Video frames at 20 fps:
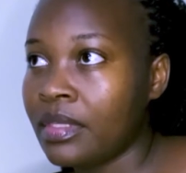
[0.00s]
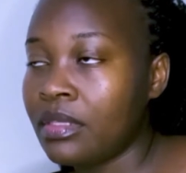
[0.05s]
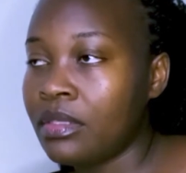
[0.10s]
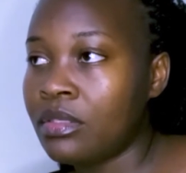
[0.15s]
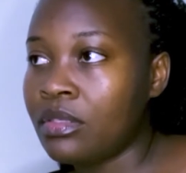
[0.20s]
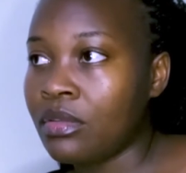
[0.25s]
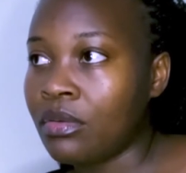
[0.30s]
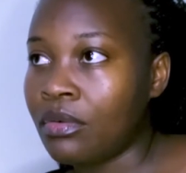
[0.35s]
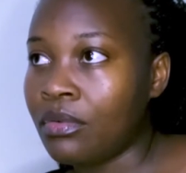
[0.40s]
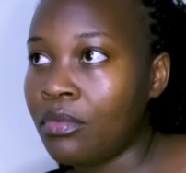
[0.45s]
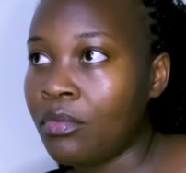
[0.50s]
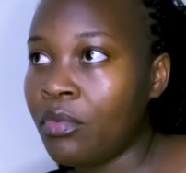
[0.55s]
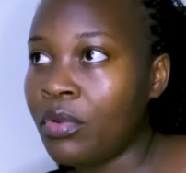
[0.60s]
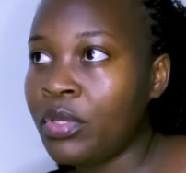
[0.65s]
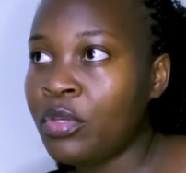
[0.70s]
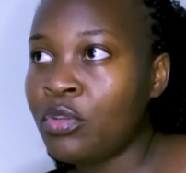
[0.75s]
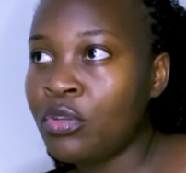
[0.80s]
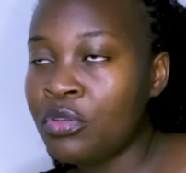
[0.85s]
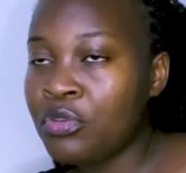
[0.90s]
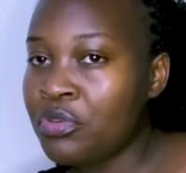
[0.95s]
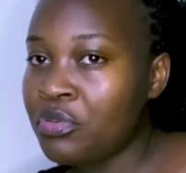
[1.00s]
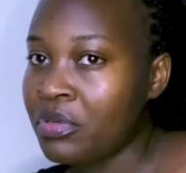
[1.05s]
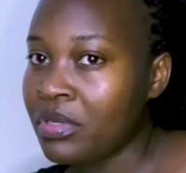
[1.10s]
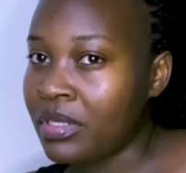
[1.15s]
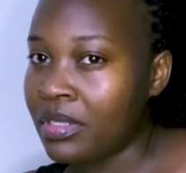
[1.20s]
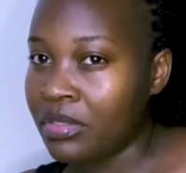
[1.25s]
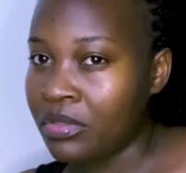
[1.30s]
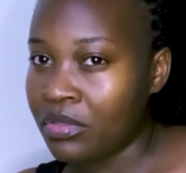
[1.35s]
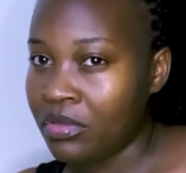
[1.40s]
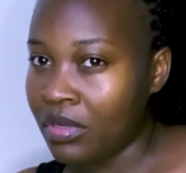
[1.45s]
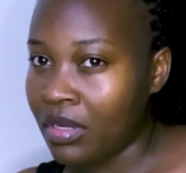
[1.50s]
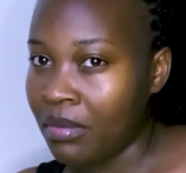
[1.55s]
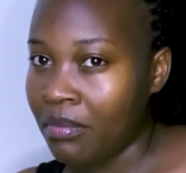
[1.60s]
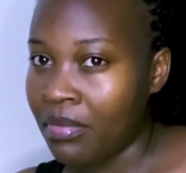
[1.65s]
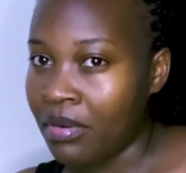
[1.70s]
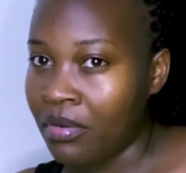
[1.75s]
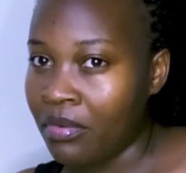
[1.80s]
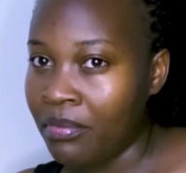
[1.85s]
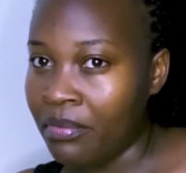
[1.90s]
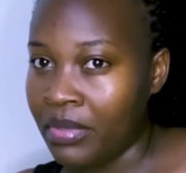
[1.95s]
So we don't really talk
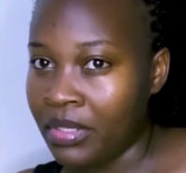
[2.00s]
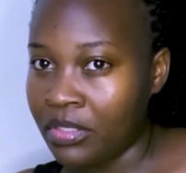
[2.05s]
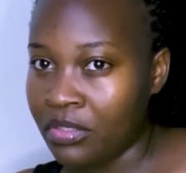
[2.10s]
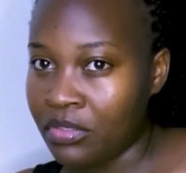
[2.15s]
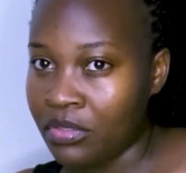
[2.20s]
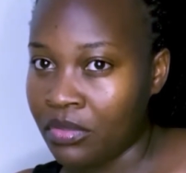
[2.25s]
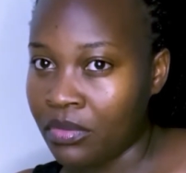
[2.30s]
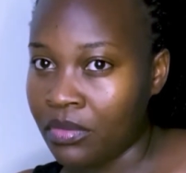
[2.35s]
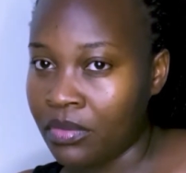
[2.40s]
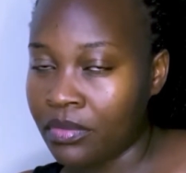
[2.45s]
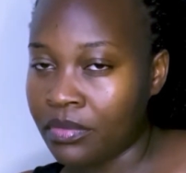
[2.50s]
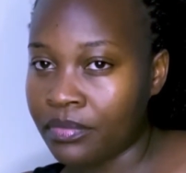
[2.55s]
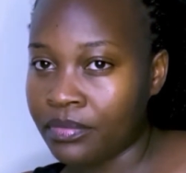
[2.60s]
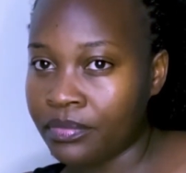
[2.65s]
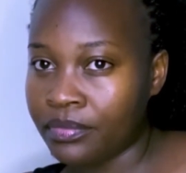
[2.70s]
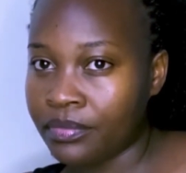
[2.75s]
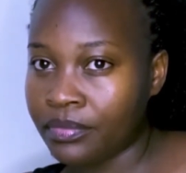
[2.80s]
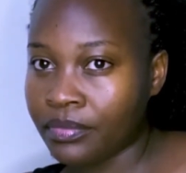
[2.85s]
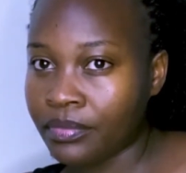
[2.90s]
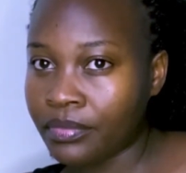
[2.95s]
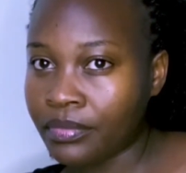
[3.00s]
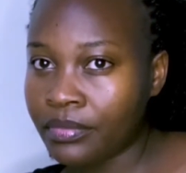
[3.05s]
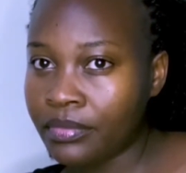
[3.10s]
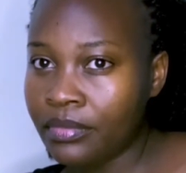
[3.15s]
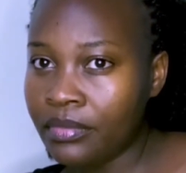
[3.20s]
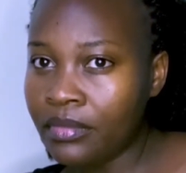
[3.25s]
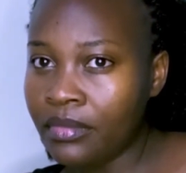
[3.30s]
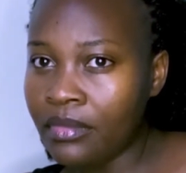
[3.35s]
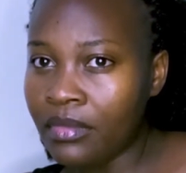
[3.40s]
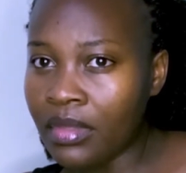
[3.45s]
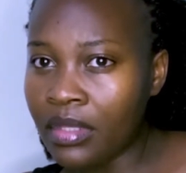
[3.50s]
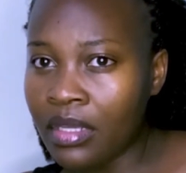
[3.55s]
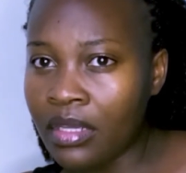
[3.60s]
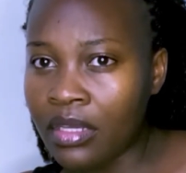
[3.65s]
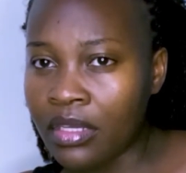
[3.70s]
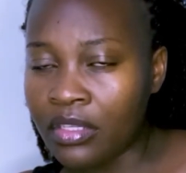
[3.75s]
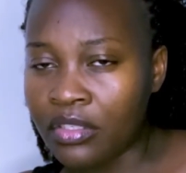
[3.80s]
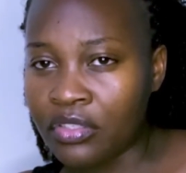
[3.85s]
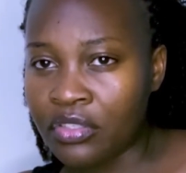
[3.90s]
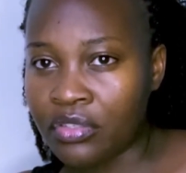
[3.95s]
about mental
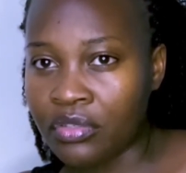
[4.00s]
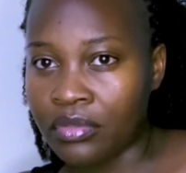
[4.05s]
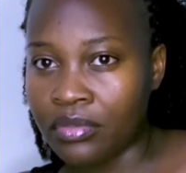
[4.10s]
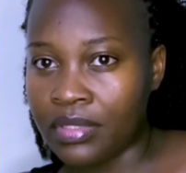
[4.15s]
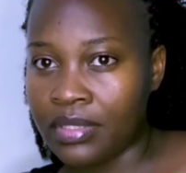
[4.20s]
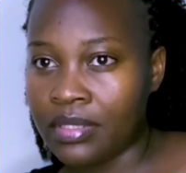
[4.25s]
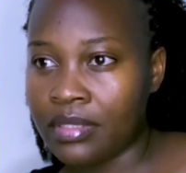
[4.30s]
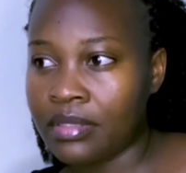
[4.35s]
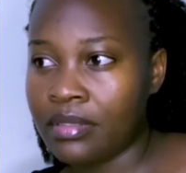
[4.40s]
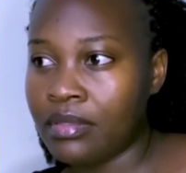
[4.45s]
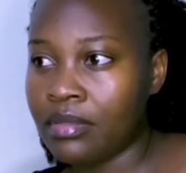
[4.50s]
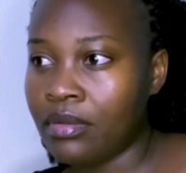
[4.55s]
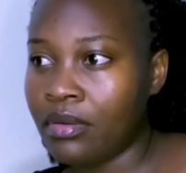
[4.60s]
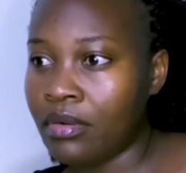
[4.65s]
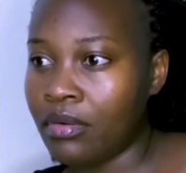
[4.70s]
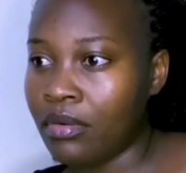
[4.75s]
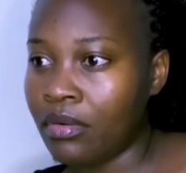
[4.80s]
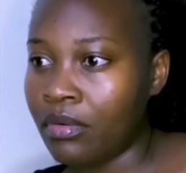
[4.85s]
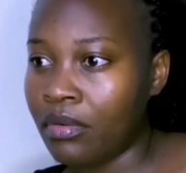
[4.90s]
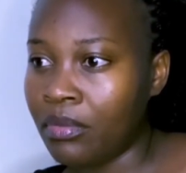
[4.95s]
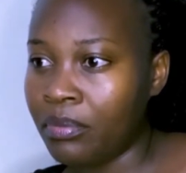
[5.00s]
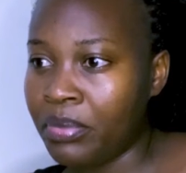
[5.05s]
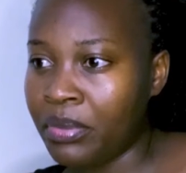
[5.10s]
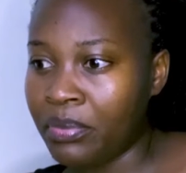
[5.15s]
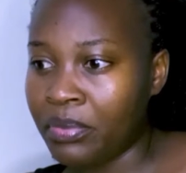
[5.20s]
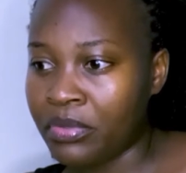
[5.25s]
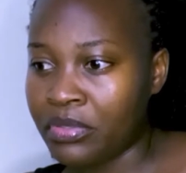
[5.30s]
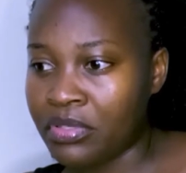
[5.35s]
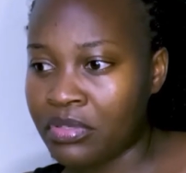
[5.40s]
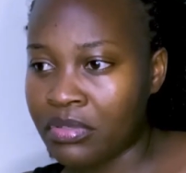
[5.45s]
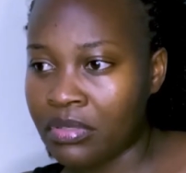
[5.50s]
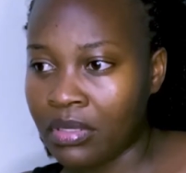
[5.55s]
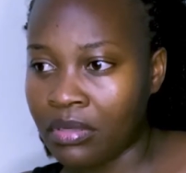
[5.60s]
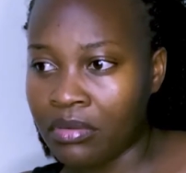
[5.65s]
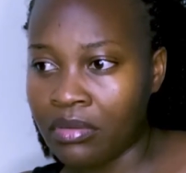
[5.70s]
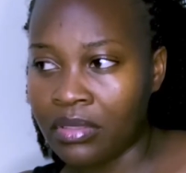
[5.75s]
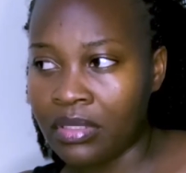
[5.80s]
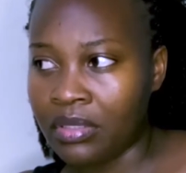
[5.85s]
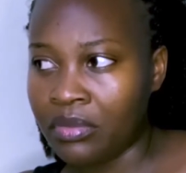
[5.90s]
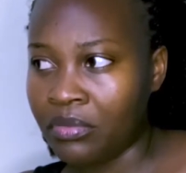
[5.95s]
issues or people
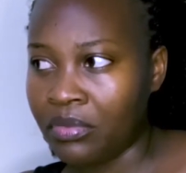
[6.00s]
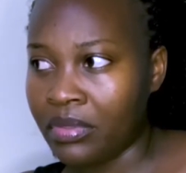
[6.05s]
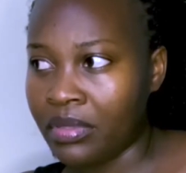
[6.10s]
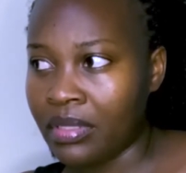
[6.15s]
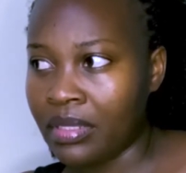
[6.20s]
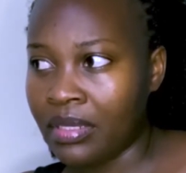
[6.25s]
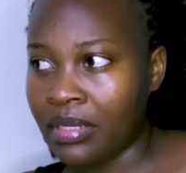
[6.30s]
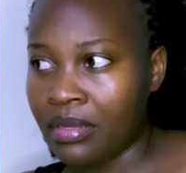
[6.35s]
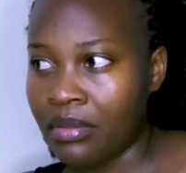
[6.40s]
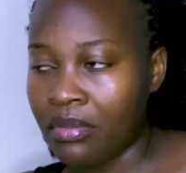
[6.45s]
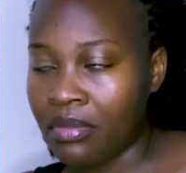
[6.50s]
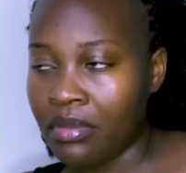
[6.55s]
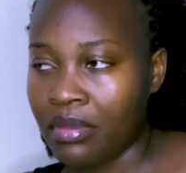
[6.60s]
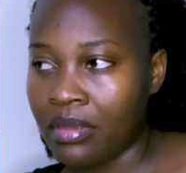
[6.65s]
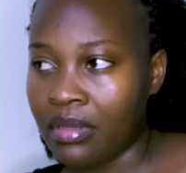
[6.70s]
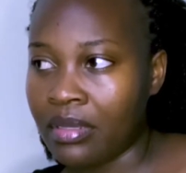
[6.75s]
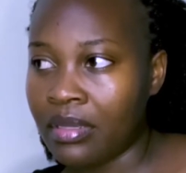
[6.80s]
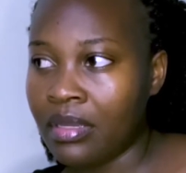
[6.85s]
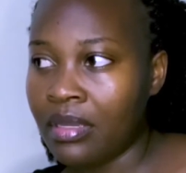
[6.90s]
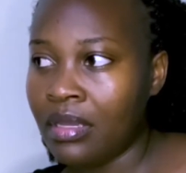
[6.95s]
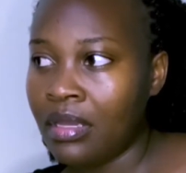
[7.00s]
struggling with anything.